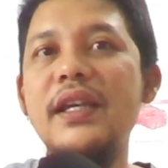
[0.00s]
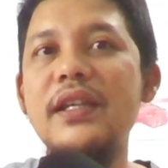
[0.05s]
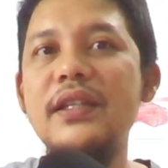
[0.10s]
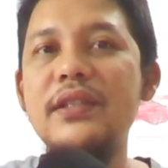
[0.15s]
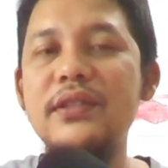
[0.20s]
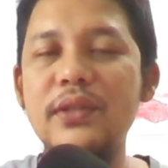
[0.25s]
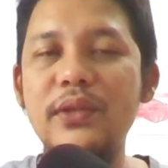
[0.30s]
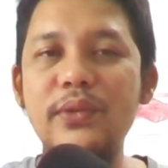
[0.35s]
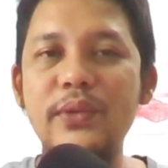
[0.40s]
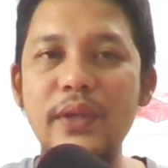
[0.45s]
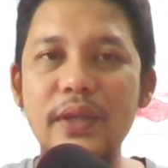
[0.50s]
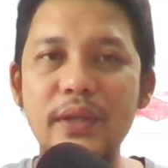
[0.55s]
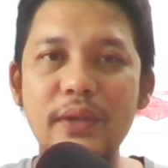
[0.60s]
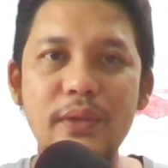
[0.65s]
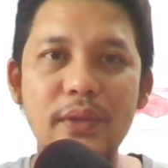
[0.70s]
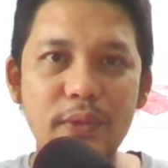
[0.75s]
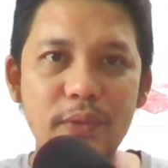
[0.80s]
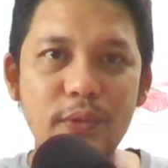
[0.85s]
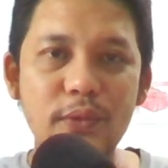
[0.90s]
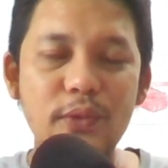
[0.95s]
So we
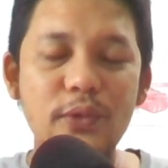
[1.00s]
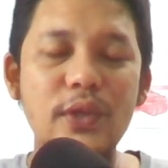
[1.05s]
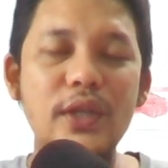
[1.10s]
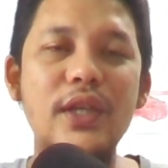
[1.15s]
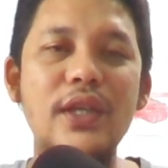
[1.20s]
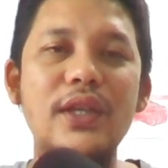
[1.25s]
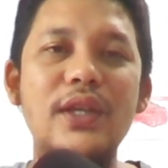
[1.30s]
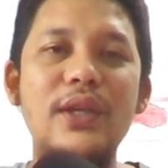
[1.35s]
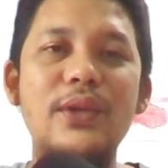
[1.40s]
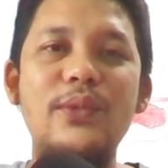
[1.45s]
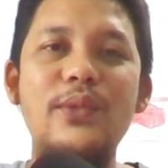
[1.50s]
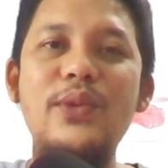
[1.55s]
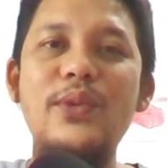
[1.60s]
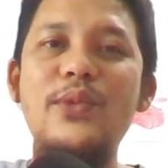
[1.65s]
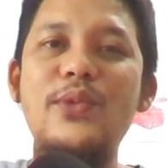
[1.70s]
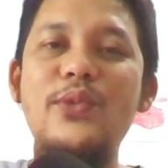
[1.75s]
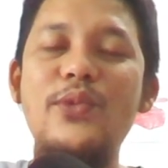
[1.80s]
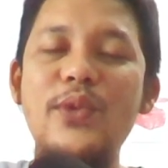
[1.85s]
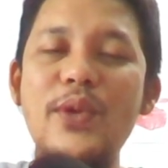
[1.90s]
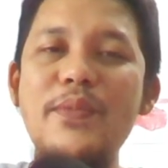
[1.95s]

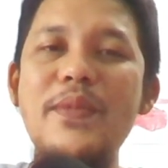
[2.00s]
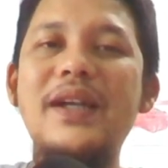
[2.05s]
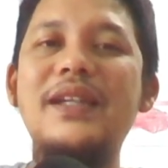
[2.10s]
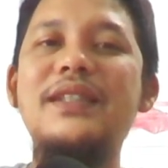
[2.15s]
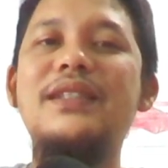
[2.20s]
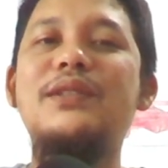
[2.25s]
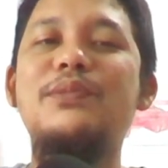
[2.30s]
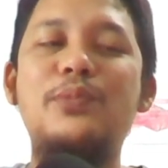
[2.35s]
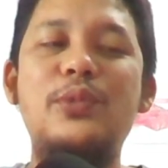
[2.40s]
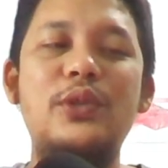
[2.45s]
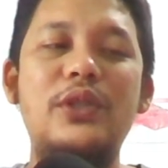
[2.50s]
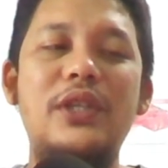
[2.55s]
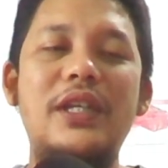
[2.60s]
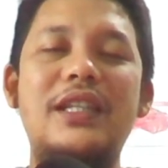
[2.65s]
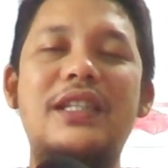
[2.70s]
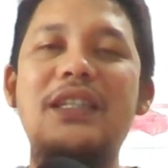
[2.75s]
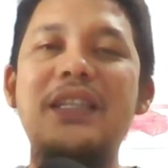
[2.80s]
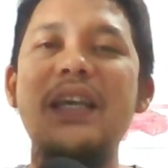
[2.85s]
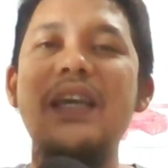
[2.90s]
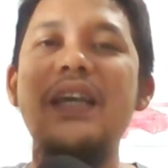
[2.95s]
we must put
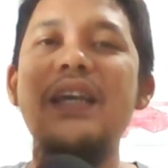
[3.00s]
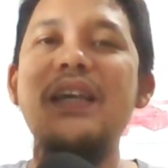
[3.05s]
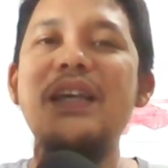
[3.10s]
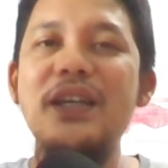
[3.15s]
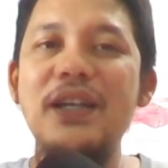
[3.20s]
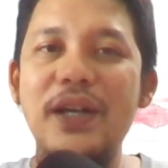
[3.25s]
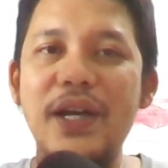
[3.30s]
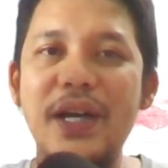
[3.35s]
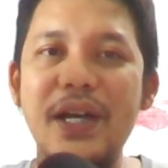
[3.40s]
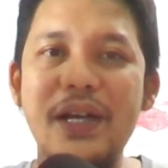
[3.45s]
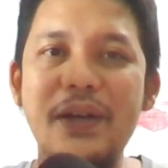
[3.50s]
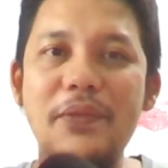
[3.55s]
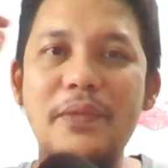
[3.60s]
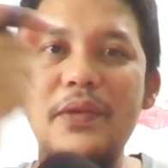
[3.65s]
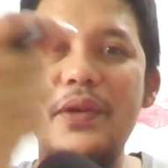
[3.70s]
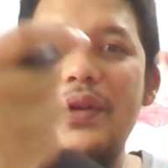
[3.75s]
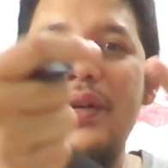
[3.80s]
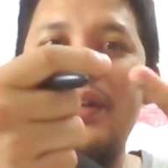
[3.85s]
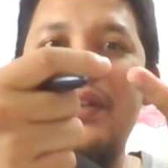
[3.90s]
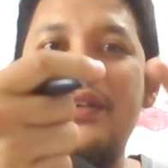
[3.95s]
it
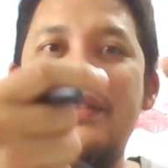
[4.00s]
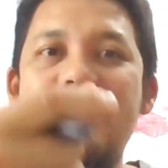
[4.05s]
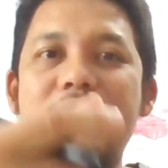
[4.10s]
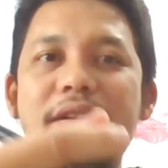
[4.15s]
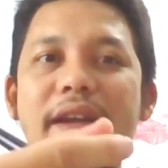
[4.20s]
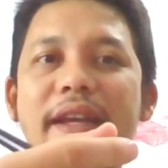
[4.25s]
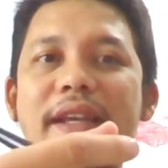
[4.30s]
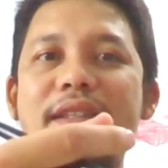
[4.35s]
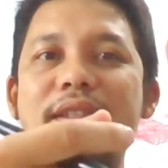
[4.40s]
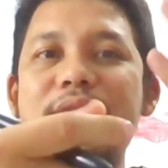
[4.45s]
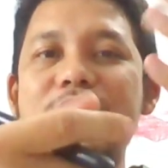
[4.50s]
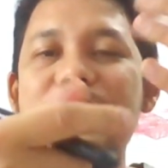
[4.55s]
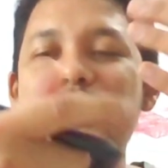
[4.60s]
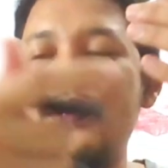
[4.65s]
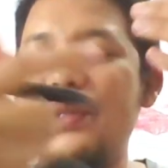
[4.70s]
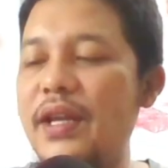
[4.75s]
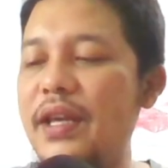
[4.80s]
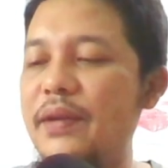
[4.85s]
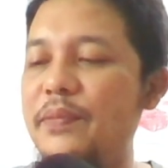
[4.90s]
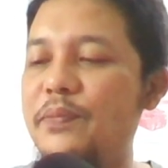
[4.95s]
correct. So
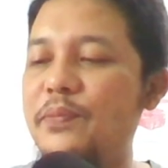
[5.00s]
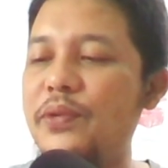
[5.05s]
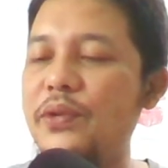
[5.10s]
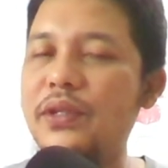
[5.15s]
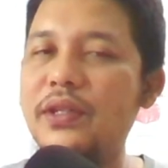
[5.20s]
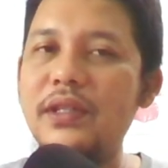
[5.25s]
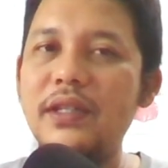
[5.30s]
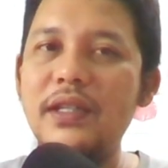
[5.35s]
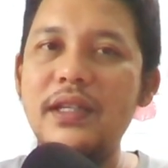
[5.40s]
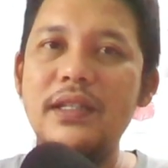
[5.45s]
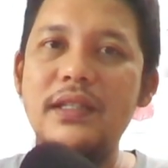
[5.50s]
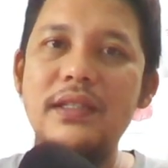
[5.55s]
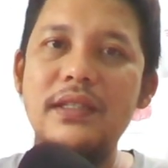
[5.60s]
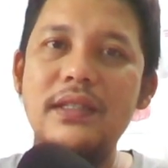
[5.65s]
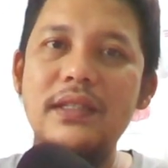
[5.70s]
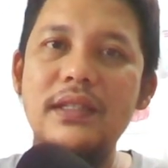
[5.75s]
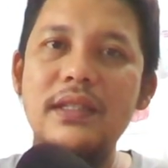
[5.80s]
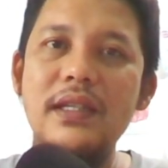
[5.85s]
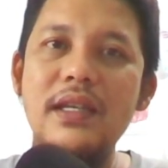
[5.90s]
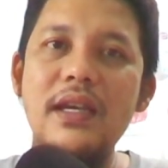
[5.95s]
they put
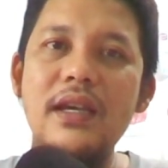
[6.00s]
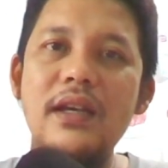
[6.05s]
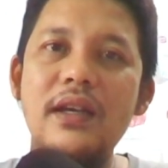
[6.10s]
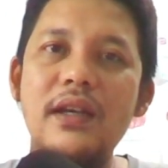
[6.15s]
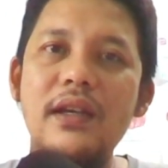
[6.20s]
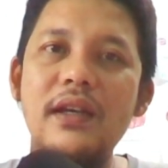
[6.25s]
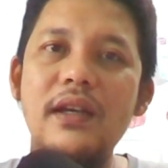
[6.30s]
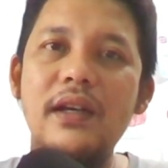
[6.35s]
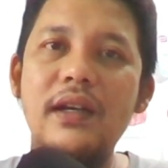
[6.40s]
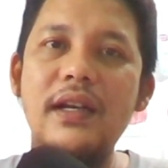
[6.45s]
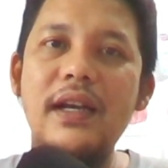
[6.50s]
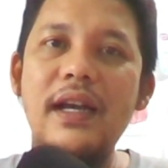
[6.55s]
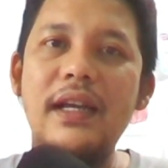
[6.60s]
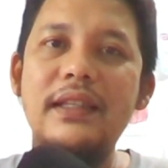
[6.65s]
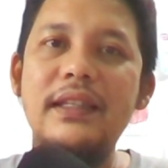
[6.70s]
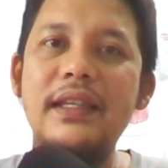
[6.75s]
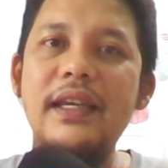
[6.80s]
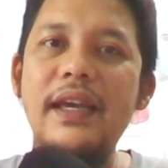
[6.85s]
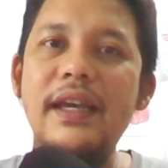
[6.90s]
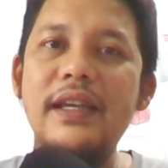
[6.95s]
this
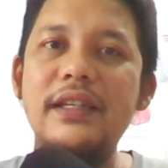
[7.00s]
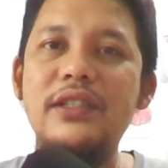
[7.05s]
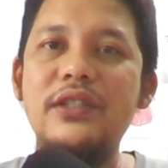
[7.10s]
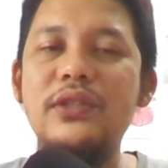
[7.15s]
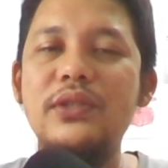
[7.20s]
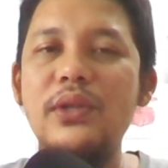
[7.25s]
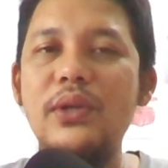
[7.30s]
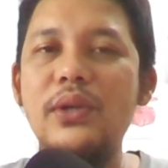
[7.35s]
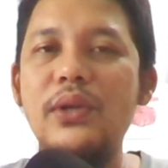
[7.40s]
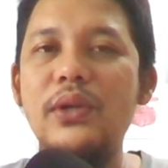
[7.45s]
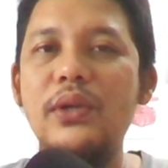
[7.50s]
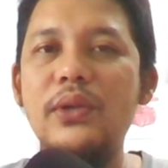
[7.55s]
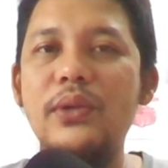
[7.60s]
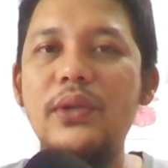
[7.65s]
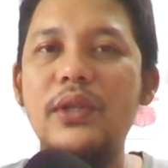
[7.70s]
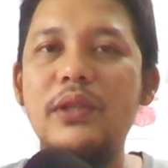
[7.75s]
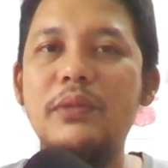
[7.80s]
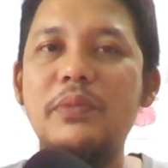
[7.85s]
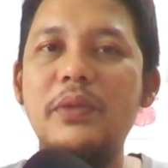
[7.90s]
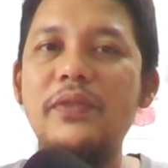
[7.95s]
cutting edge, so
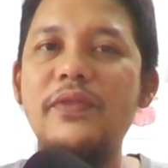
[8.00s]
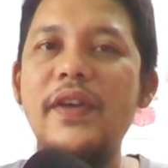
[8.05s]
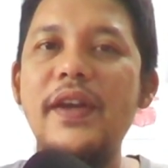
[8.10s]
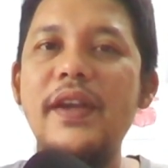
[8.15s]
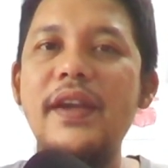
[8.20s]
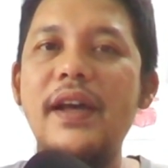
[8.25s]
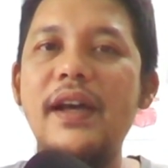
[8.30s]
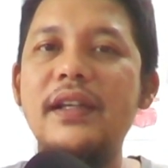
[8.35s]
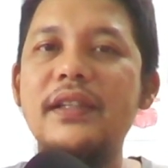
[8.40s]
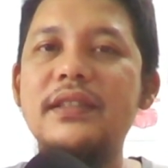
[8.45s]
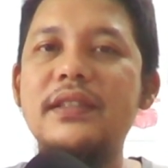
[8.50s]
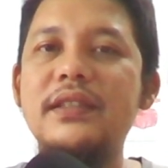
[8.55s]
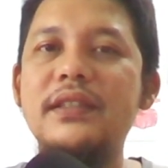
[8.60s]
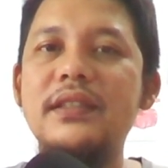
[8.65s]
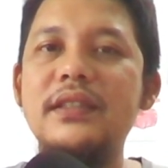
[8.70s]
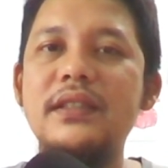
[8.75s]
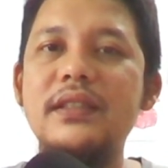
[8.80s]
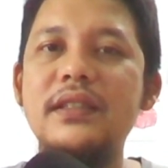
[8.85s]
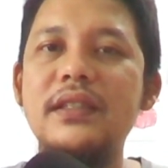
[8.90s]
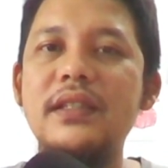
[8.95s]
it prevent
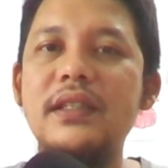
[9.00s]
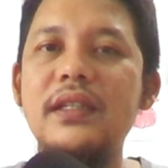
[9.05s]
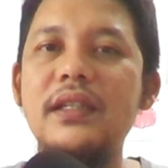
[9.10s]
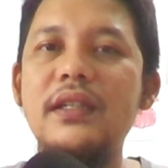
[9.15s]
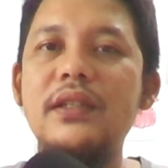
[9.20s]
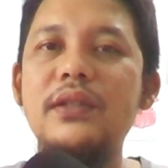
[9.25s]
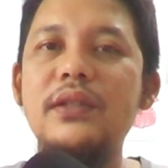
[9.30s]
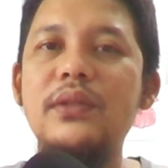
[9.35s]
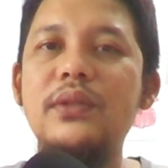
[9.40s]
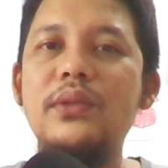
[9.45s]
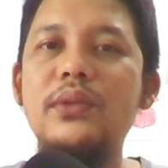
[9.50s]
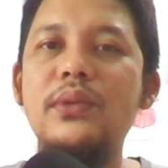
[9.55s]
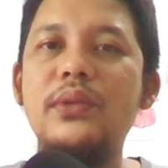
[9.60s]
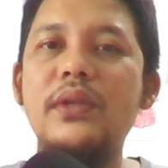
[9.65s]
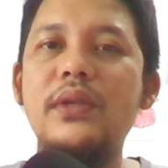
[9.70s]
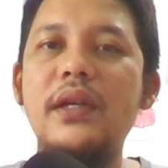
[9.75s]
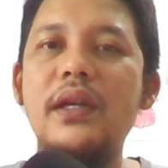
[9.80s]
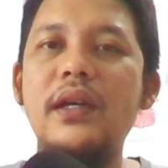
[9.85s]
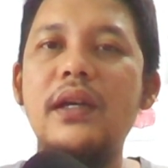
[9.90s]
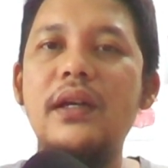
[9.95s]
us
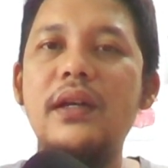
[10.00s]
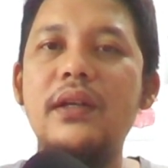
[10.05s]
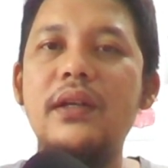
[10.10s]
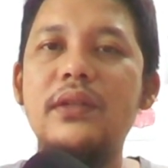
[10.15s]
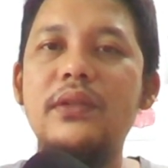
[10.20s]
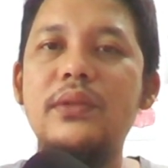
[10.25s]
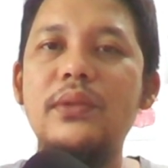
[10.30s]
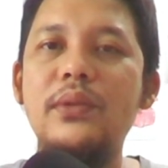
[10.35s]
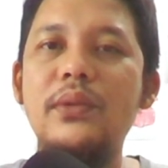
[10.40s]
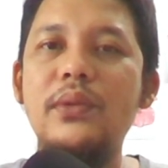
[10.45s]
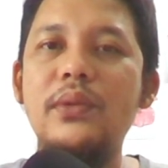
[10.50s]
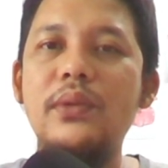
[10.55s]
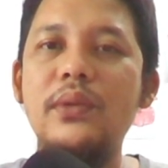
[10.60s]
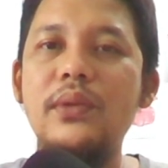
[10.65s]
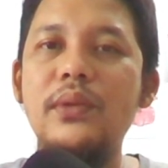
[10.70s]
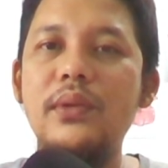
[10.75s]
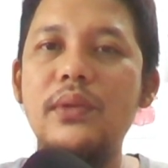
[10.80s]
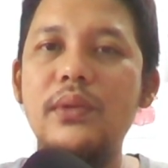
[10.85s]
to